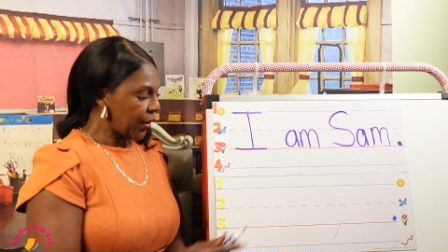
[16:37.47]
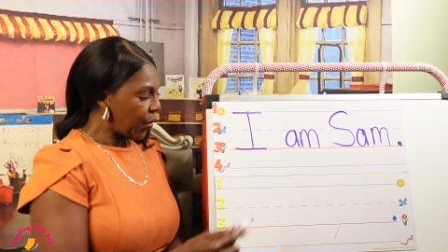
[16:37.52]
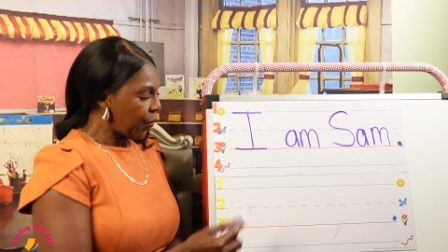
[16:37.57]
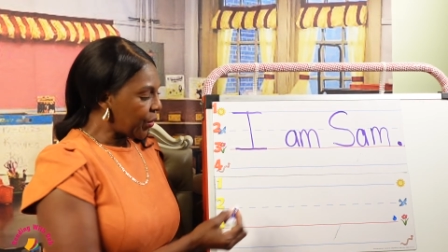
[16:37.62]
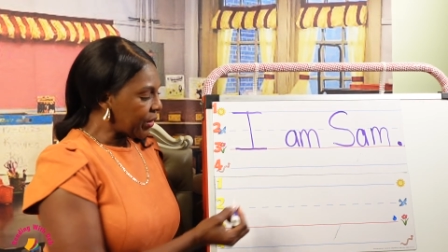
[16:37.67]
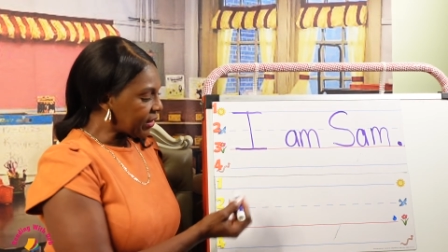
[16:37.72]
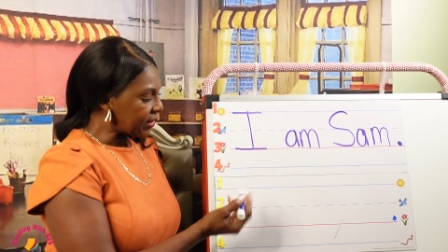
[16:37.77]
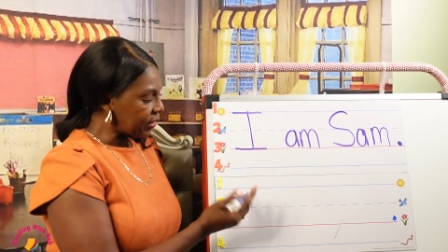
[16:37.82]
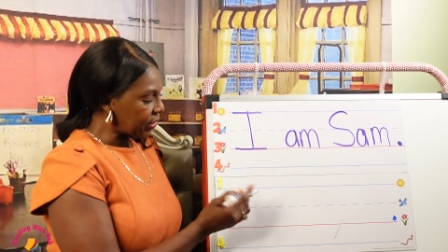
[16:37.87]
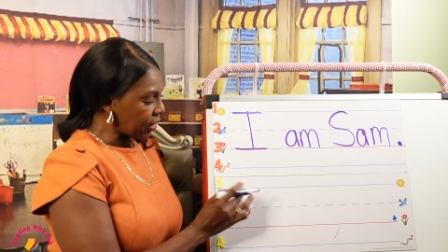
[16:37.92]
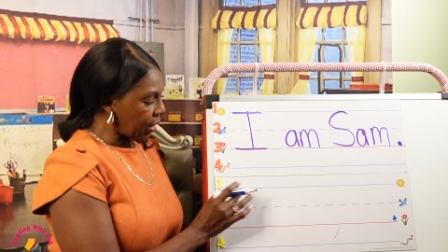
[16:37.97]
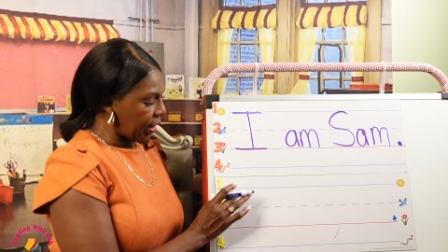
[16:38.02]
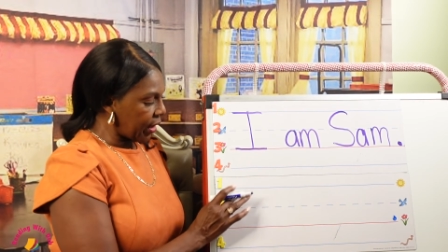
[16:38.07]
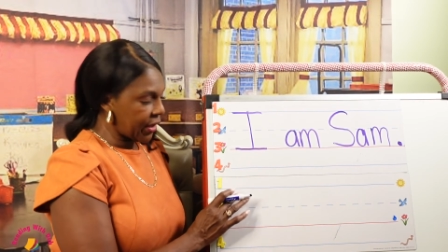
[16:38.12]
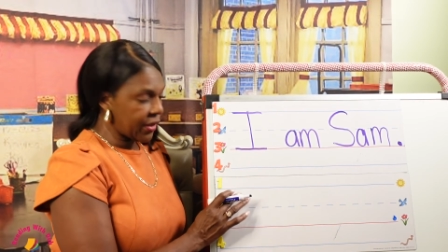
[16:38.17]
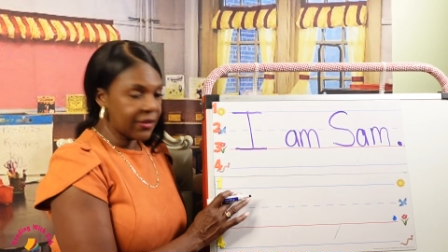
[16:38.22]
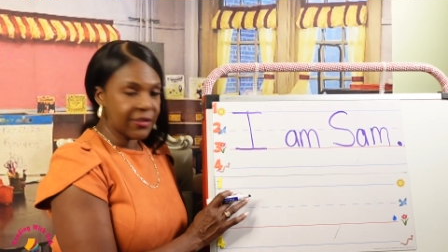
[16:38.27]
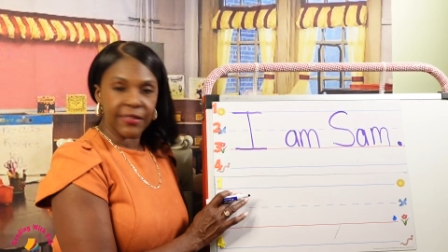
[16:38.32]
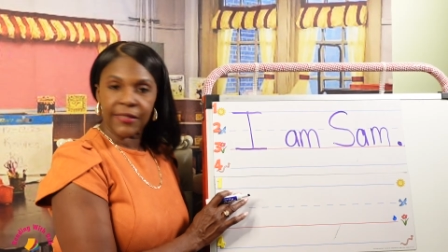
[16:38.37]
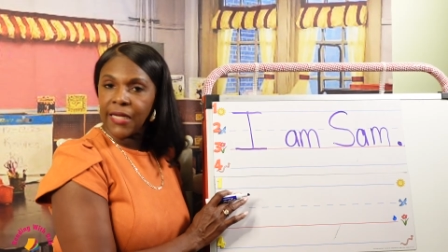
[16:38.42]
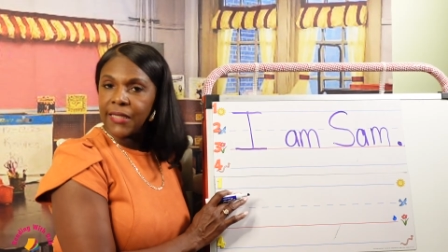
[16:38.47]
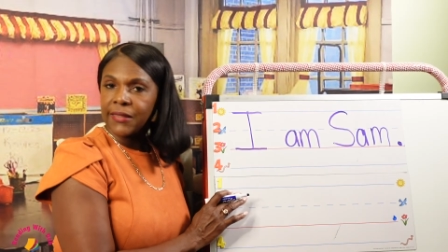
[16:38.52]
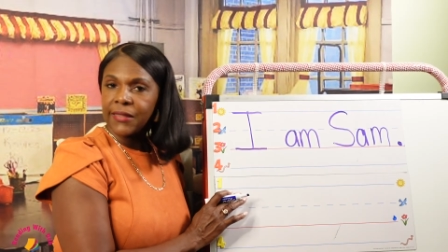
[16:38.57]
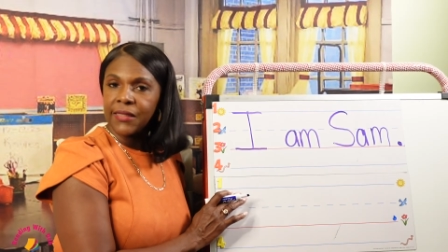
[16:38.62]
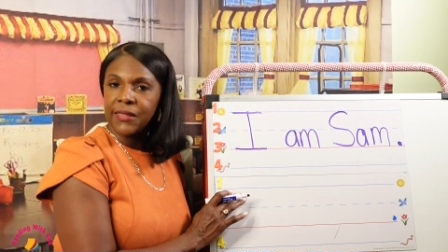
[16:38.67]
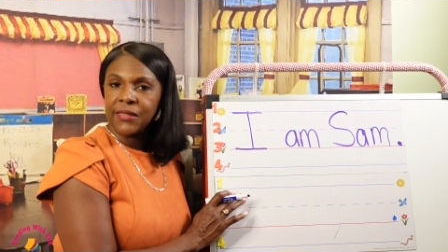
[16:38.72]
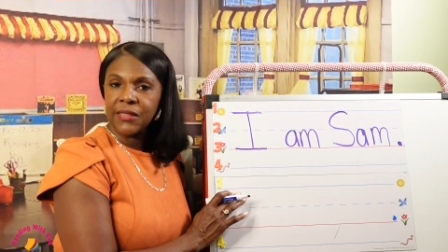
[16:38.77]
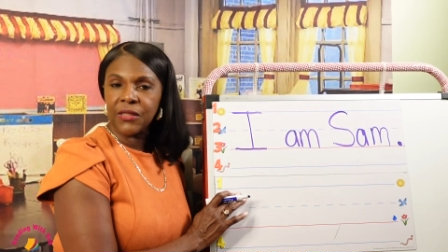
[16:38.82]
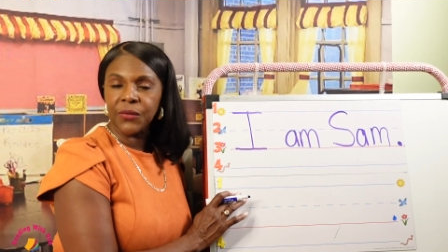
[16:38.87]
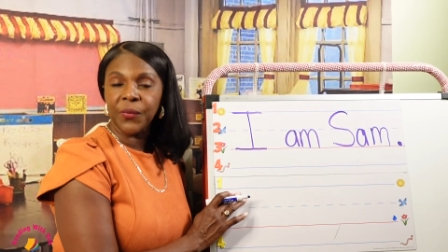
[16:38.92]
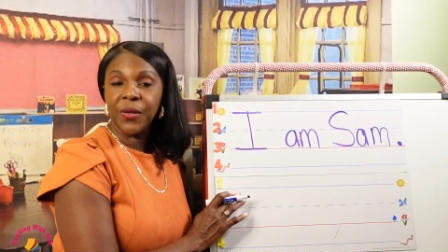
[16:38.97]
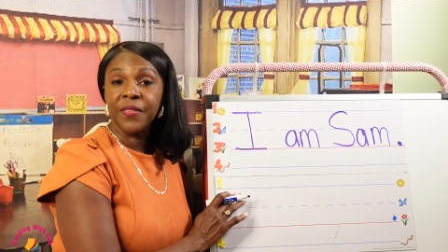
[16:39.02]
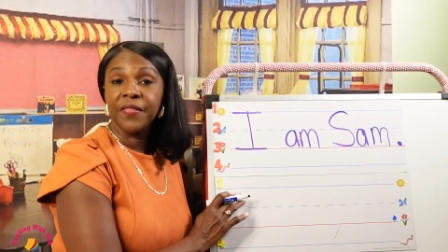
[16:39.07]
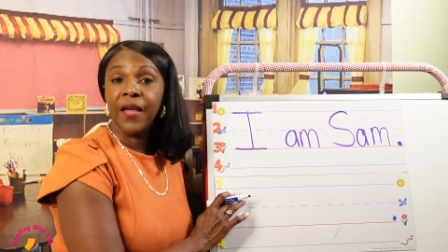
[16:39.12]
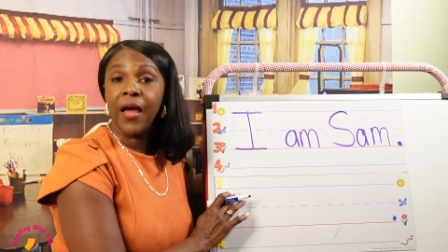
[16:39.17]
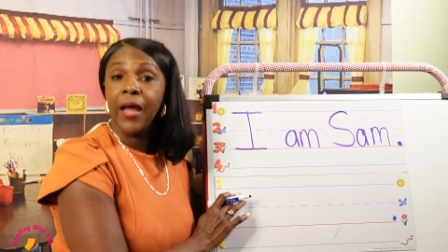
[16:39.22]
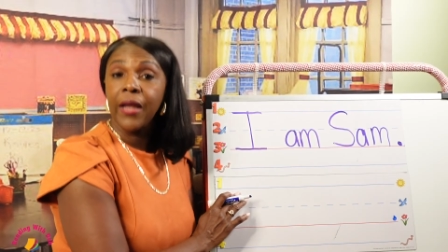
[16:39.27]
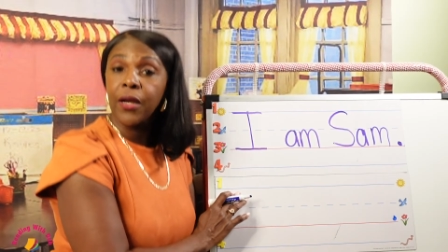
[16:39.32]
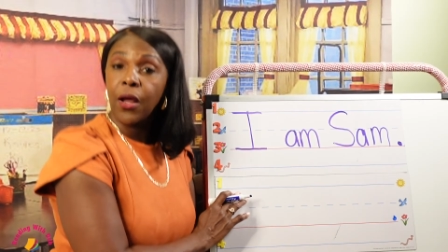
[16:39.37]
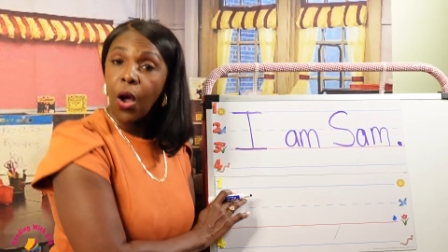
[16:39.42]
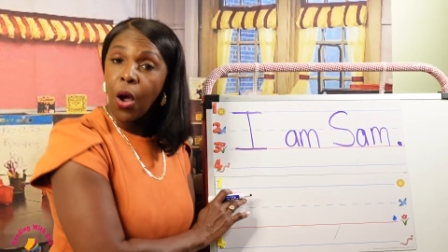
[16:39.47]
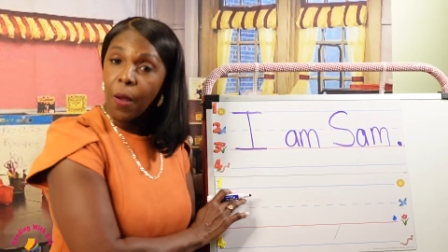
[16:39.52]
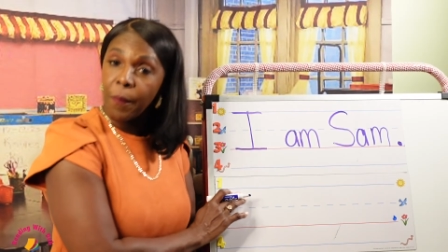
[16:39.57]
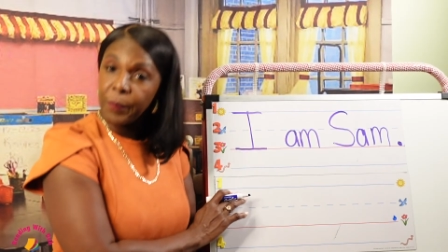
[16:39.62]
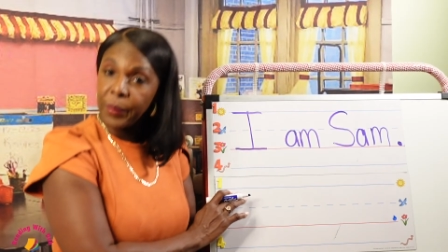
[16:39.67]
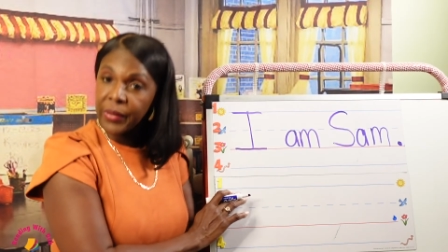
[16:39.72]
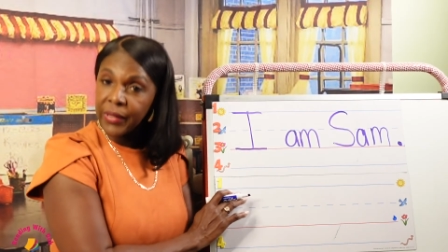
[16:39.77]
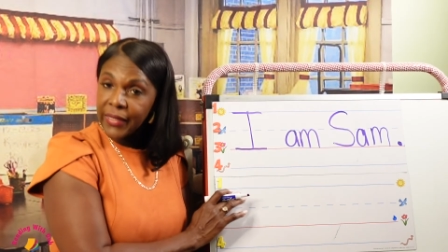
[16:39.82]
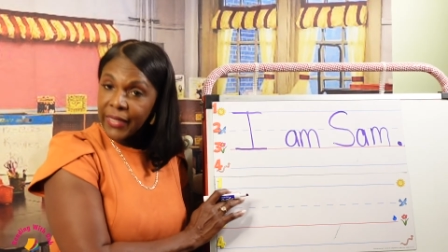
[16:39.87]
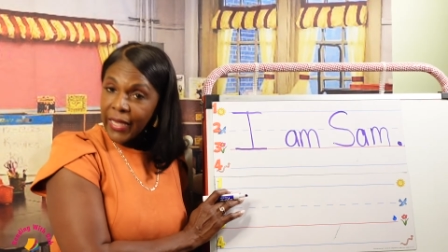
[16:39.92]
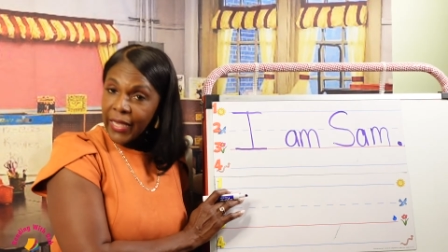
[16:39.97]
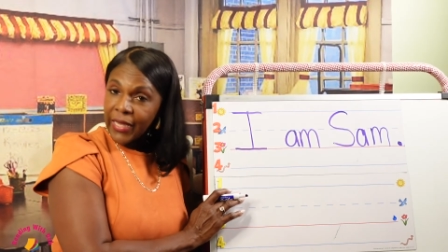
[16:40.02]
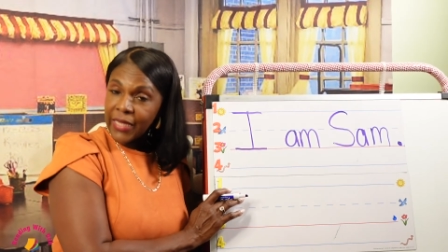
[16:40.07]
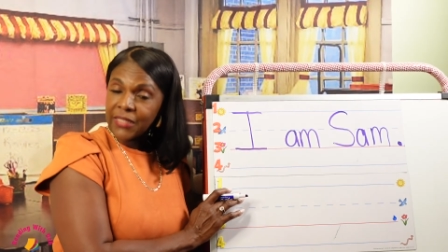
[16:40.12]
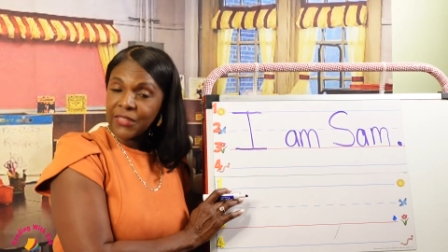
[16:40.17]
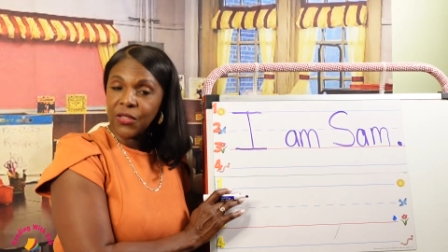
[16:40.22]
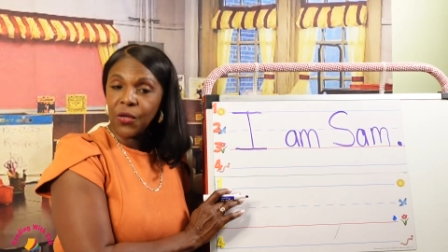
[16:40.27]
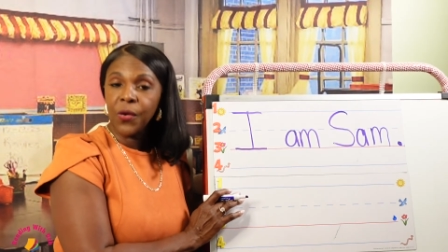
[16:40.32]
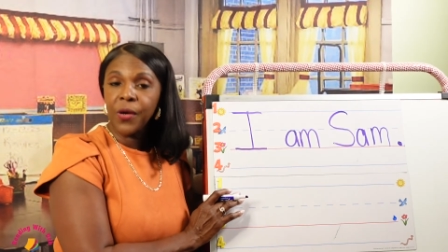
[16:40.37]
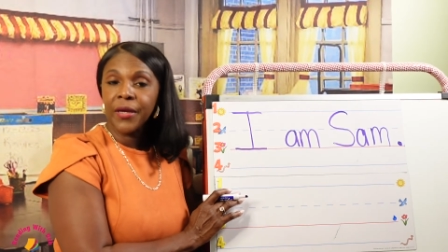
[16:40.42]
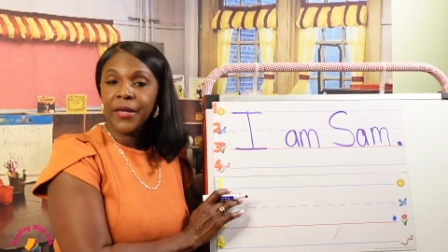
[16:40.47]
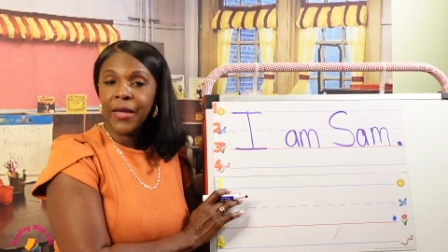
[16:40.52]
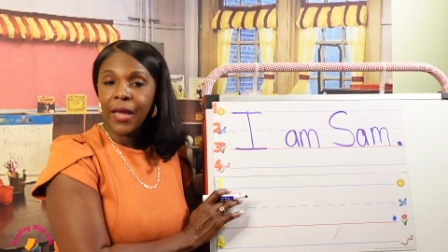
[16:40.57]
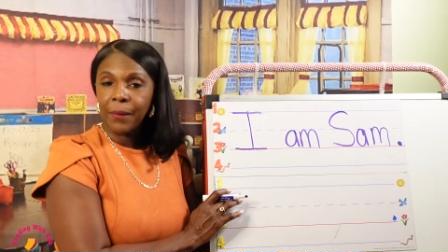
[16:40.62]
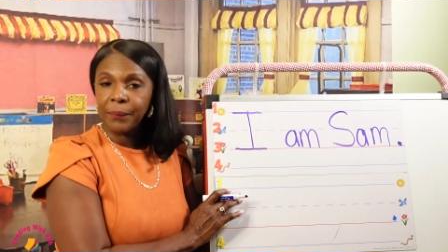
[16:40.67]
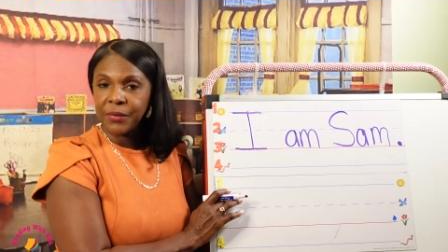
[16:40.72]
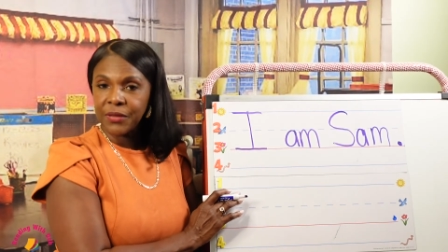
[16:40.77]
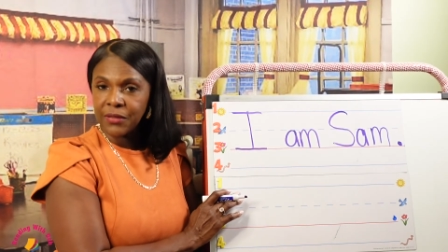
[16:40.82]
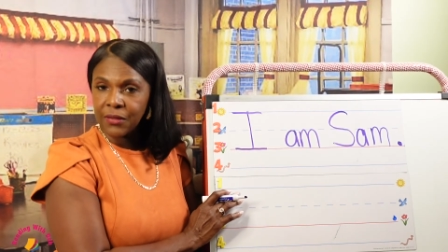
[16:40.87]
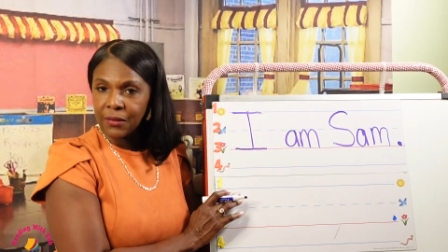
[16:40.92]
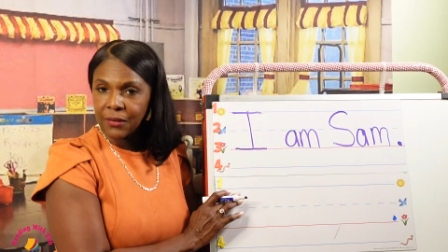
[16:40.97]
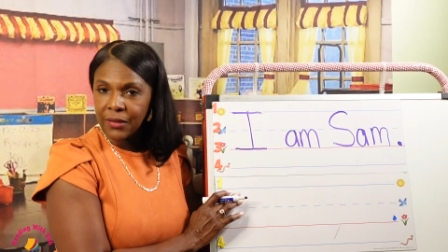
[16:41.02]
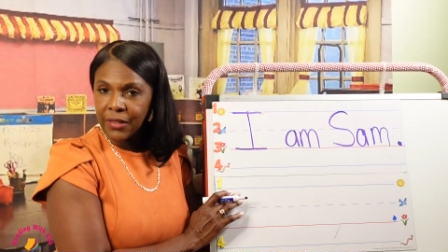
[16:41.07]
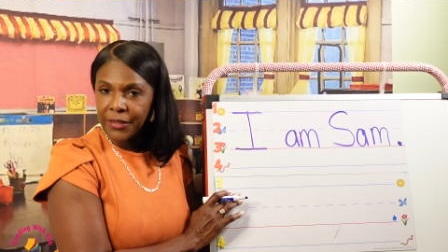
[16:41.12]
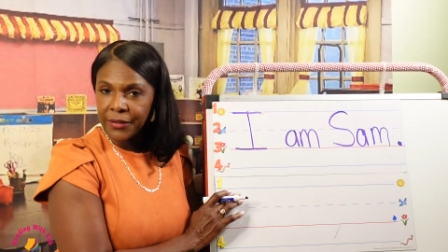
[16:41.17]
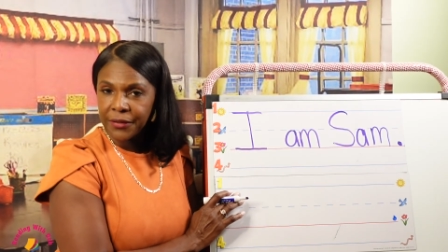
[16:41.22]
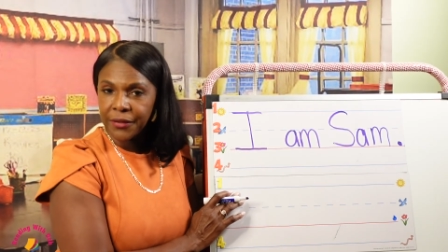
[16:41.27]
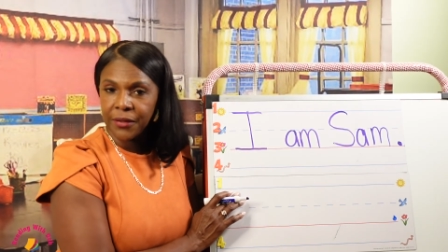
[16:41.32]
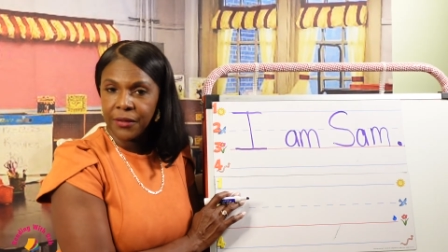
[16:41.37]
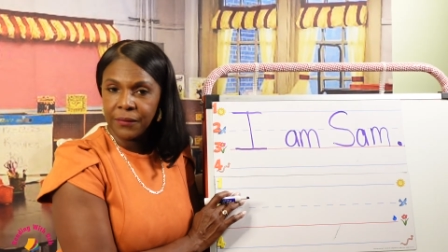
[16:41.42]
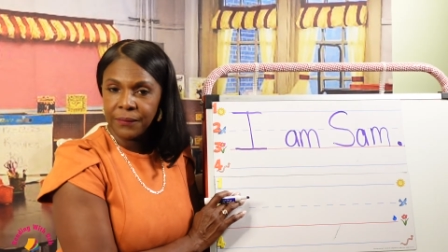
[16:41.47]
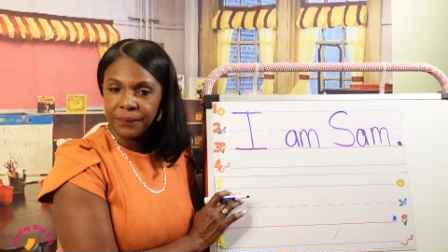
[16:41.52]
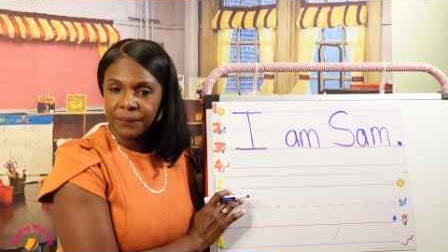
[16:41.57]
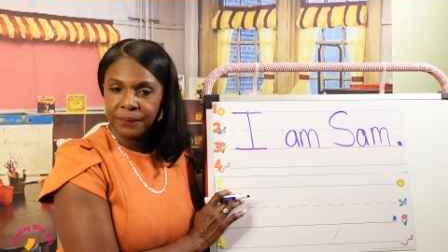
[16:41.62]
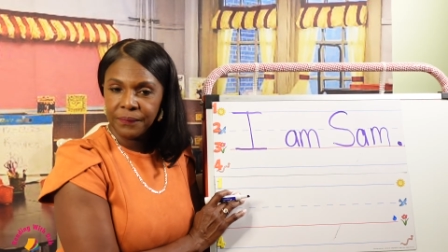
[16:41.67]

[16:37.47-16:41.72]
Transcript: we start a sentence with an uppercase or capital letter.